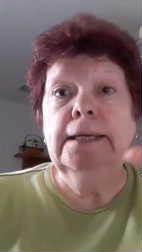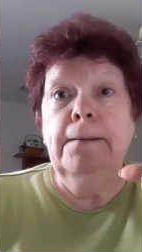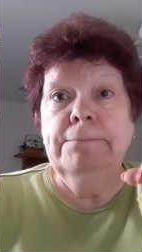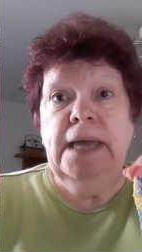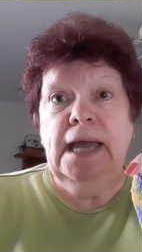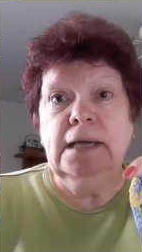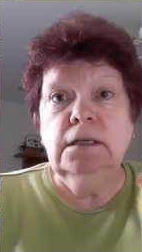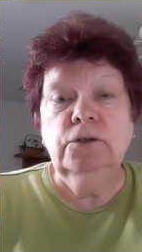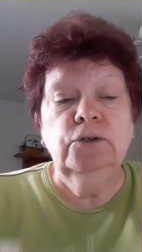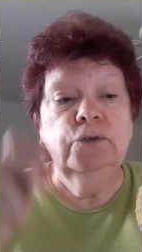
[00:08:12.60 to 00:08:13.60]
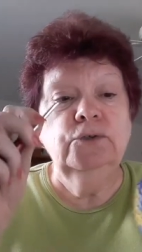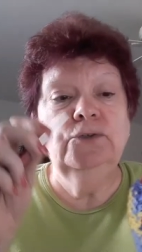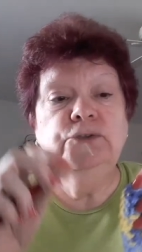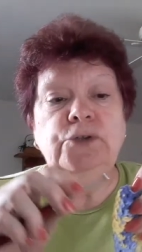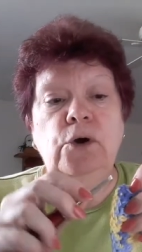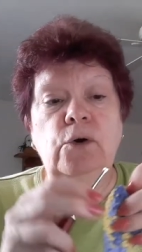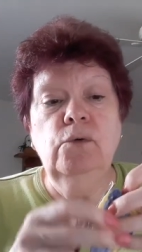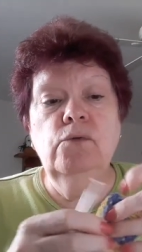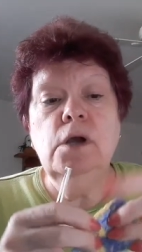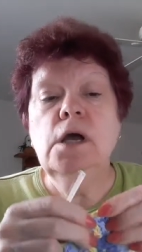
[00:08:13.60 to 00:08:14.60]
come back,
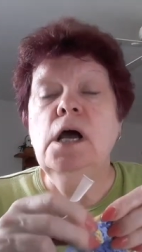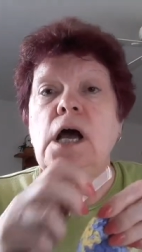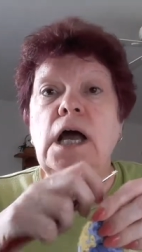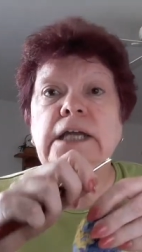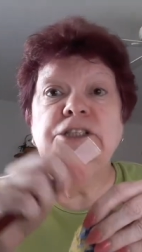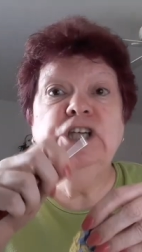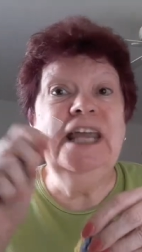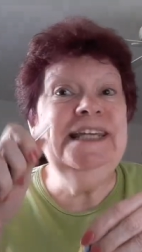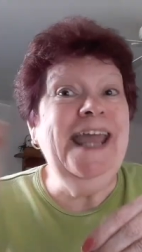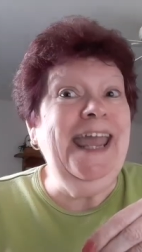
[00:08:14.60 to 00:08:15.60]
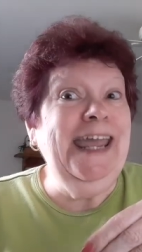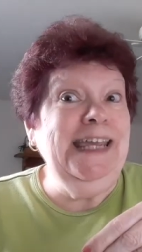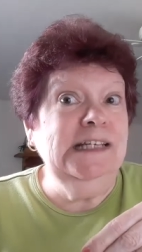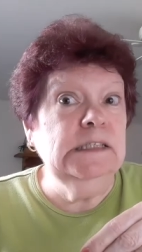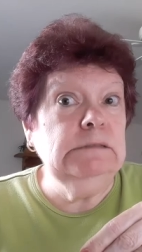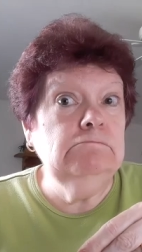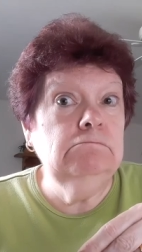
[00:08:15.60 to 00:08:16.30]
so I chain 8.